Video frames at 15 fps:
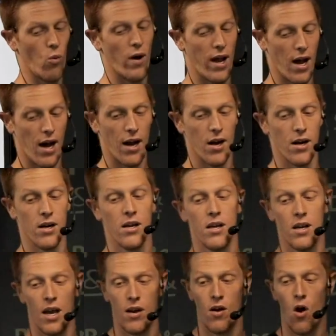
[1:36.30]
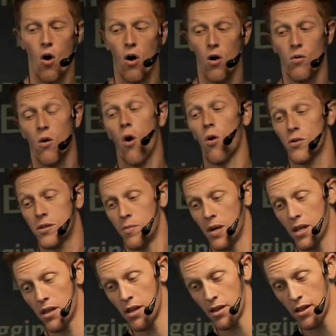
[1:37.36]
way higher, and
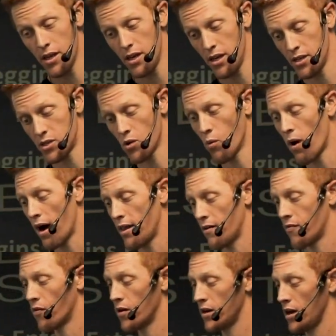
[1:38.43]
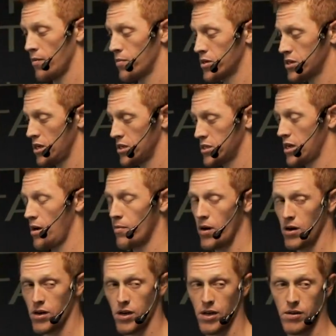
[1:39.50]
ultimately leading to why that 49% is not
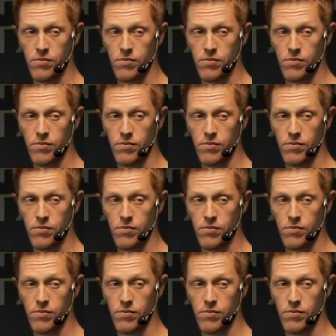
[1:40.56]
marketing.